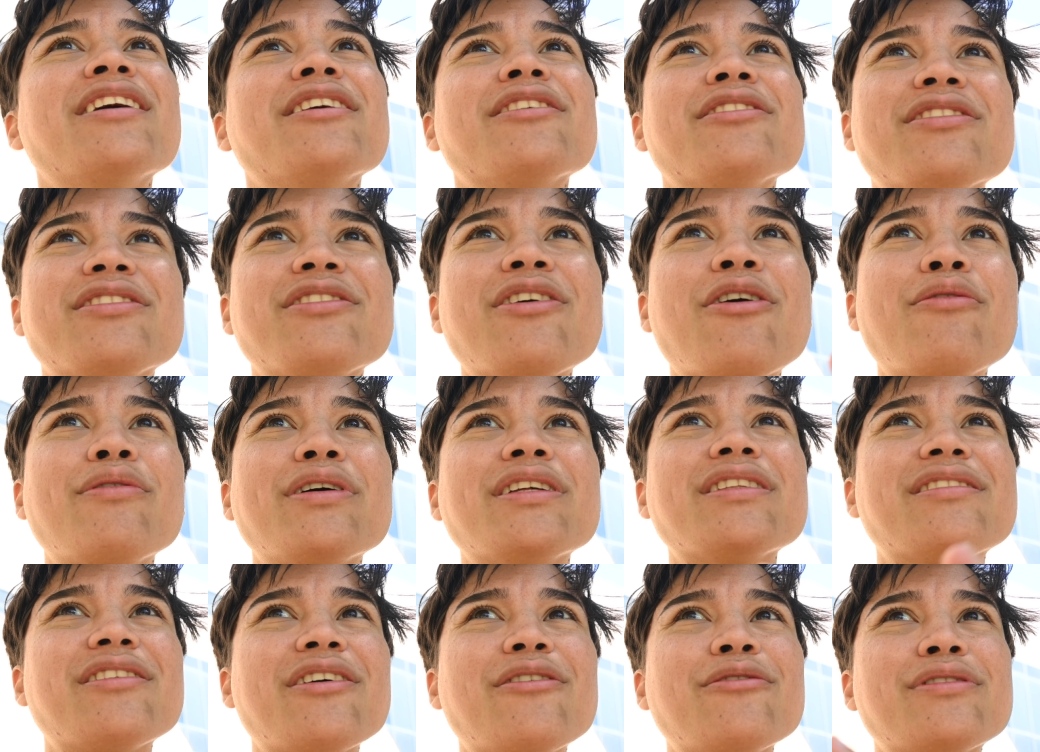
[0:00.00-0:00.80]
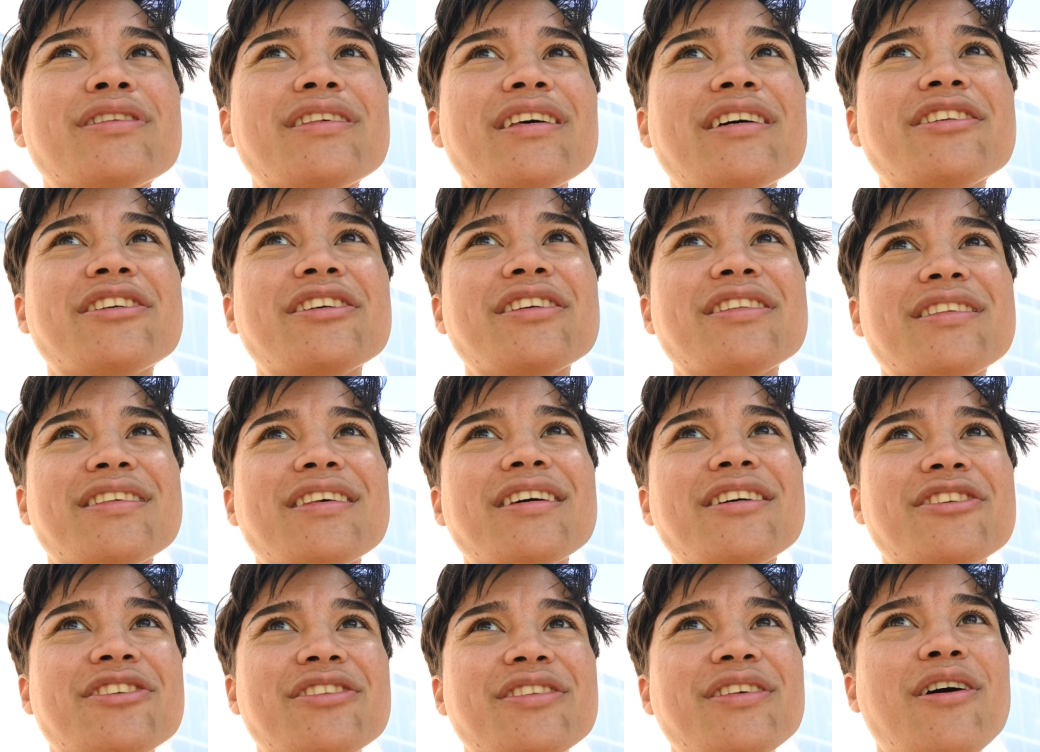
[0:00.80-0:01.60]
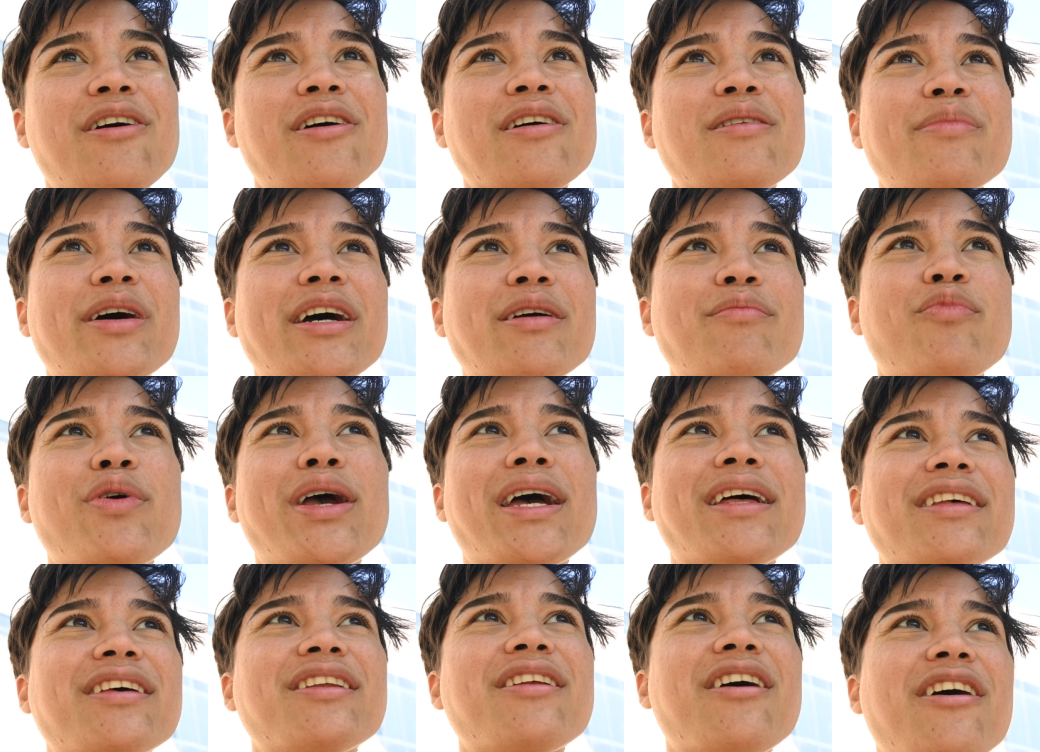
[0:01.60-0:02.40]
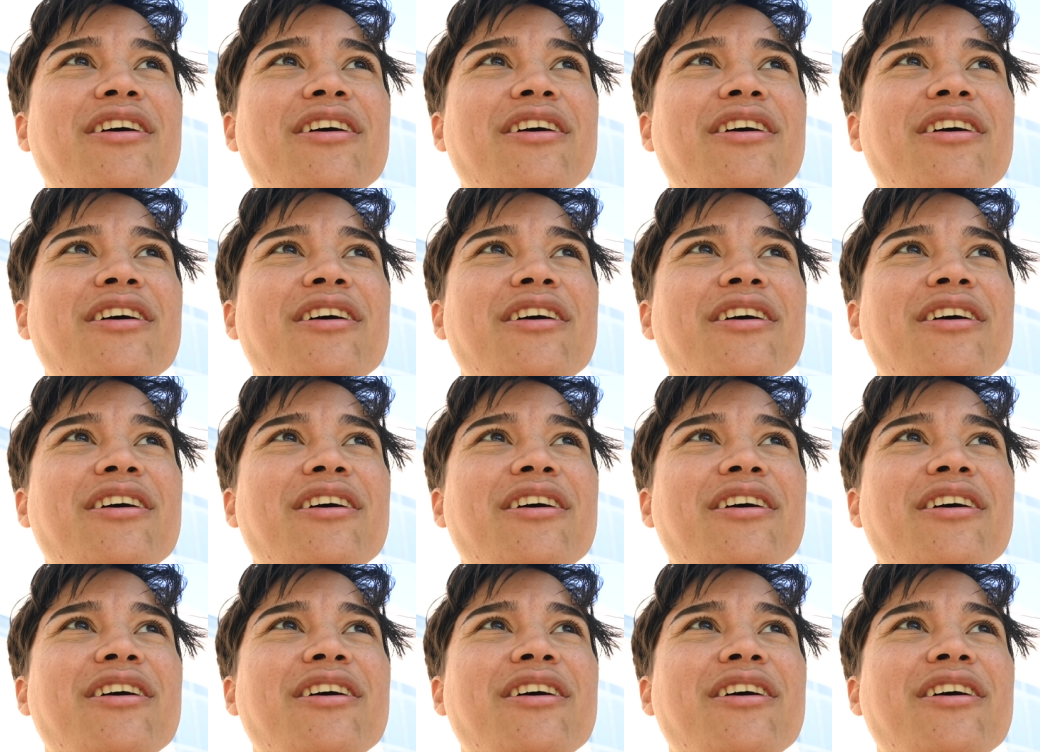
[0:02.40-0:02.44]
so and so such and such song by Brandon